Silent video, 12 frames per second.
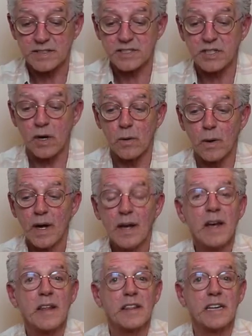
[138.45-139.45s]
So
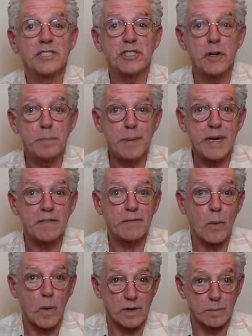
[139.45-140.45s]
they should be
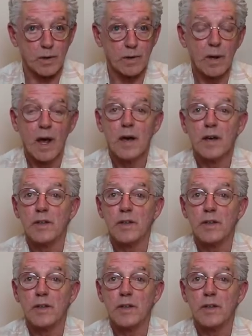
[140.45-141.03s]
affordable.